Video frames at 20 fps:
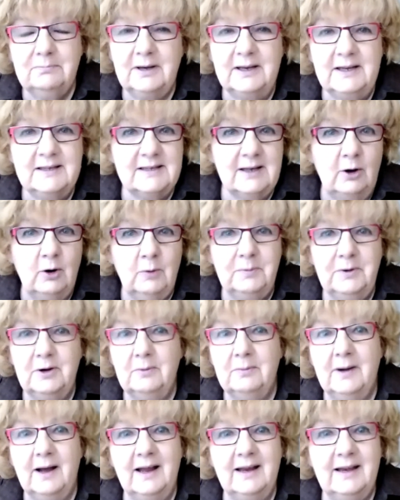Please, I hope you
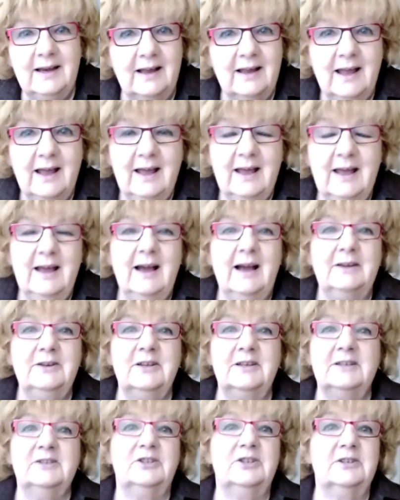don't mind.
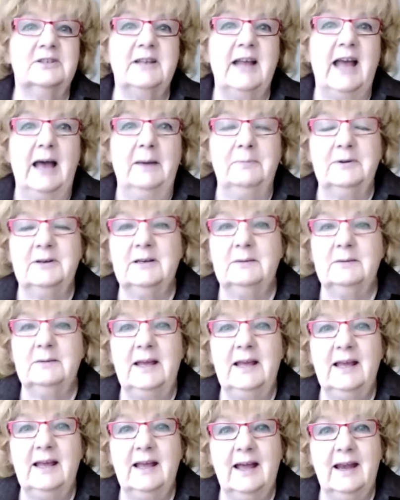This just happened to
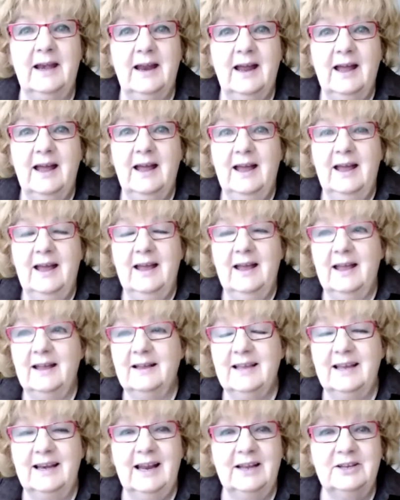me,
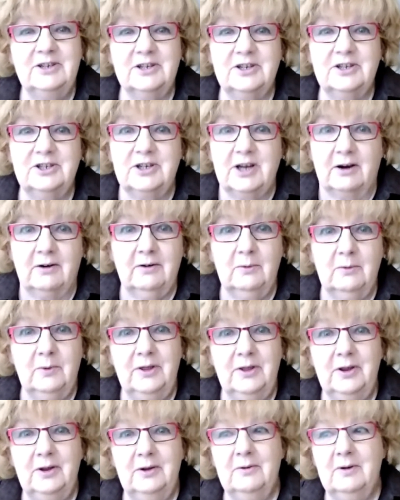and can I just share it
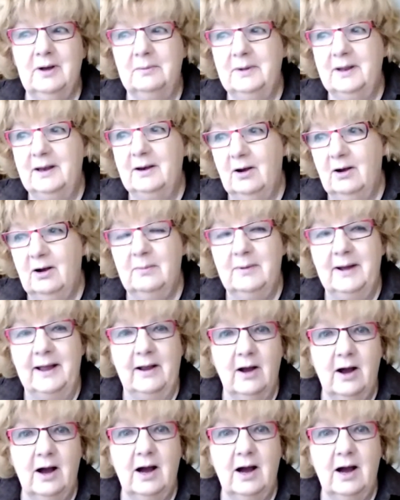with you? I mean, oh my